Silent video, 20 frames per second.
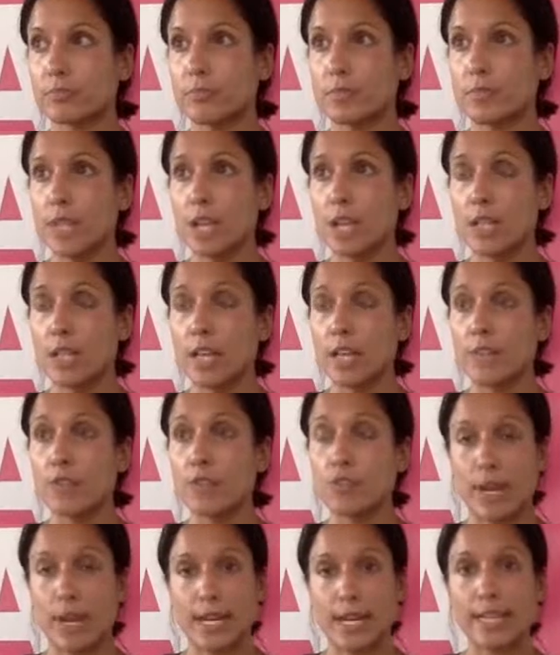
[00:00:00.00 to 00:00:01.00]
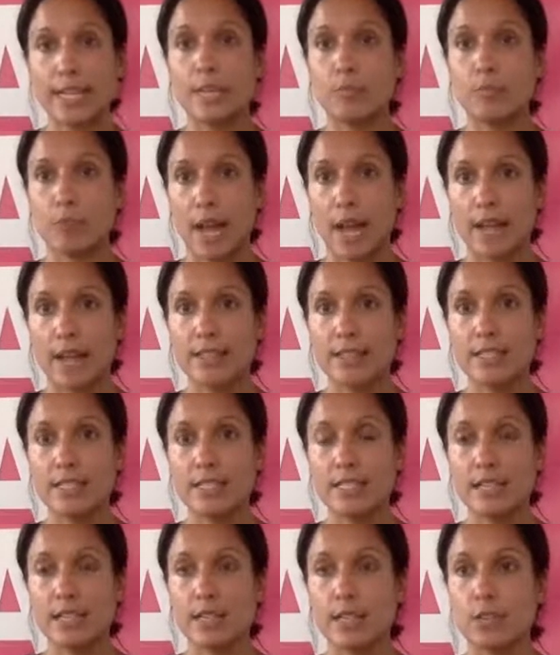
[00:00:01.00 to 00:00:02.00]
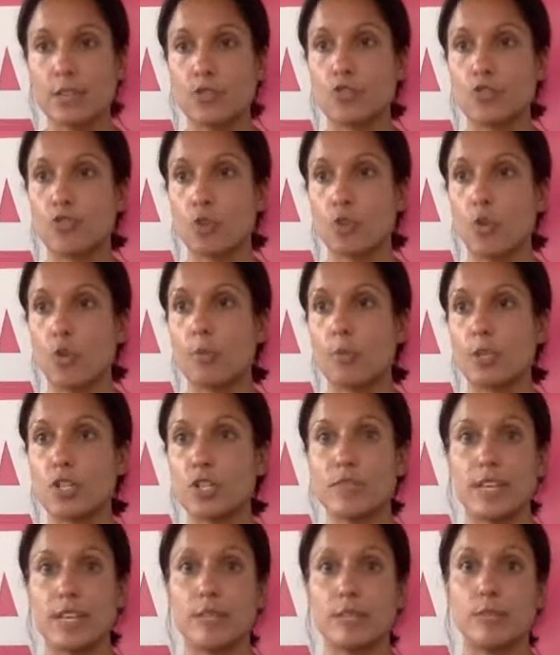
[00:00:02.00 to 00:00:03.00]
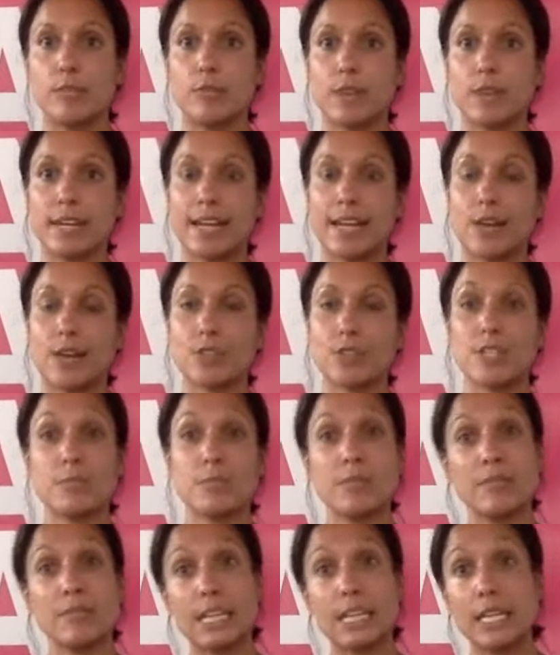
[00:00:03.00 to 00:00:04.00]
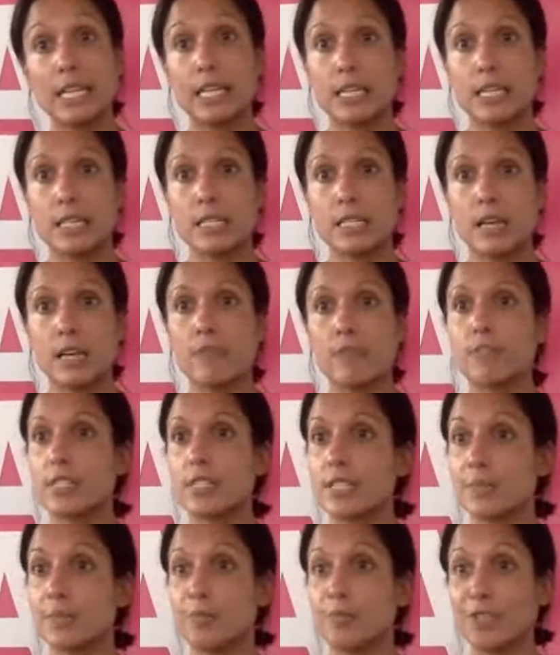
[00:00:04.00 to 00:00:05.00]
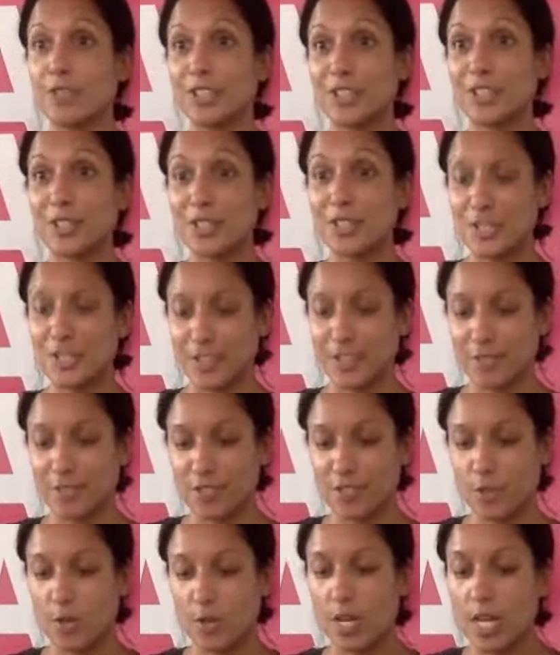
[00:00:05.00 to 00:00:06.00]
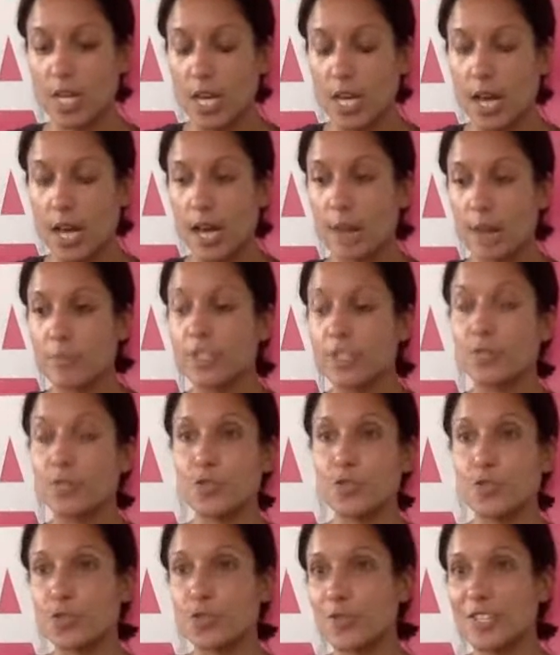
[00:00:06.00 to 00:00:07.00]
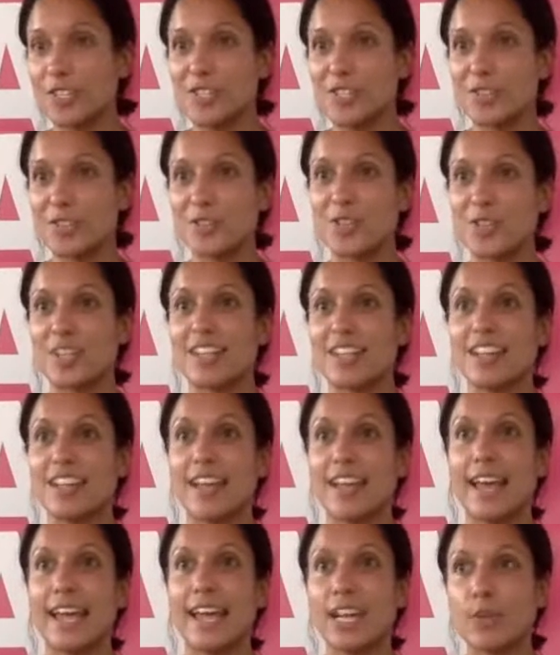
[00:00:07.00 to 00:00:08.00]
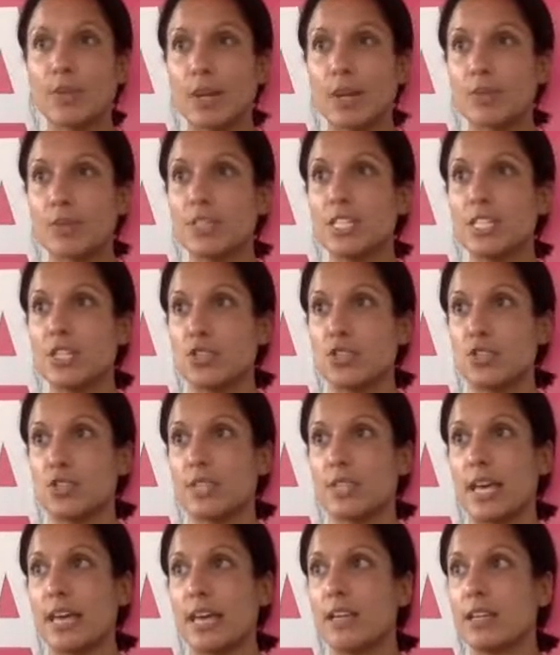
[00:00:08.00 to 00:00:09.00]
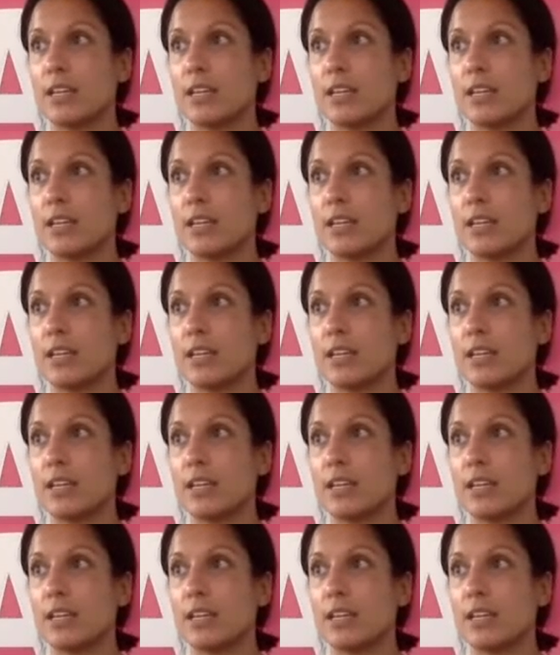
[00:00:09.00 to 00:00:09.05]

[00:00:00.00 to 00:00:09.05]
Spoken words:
a lot of training and practice, and there's so much available right now. Some stuff and some really good stuff. So, do your research and hang around the teachers that,